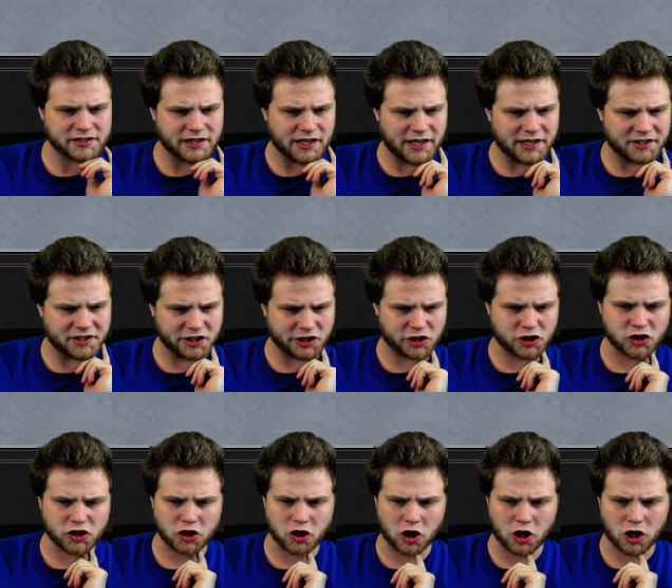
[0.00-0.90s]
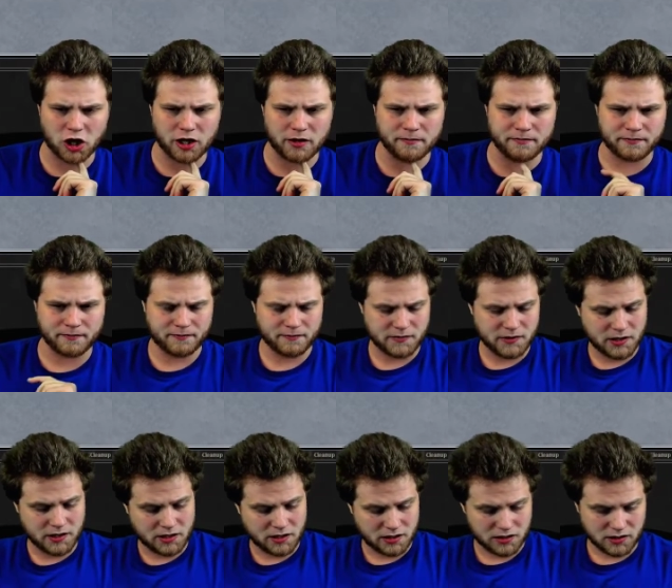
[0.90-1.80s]
and just charm.
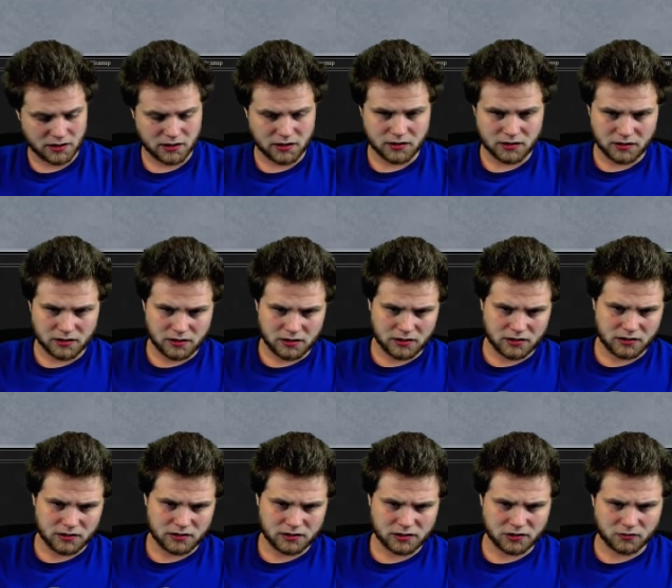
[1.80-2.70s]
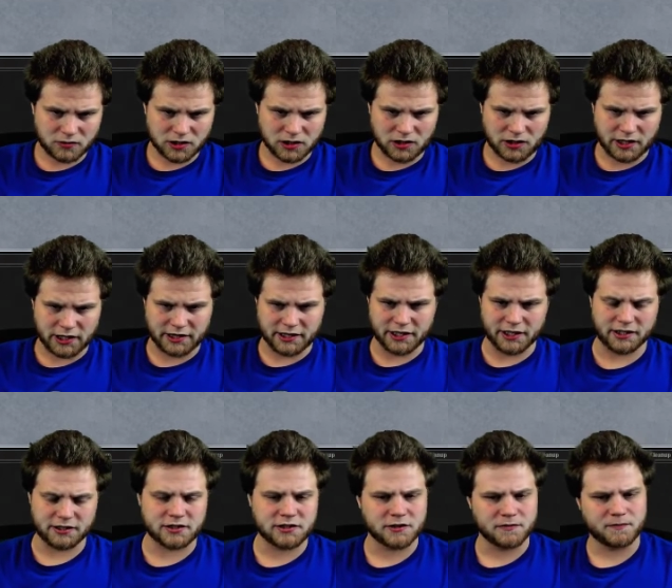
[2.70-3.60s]
So we'll go like
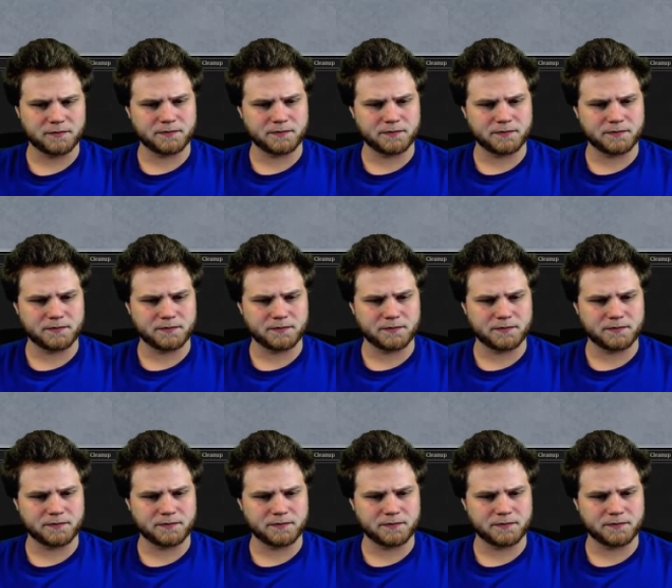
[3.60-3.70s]
this.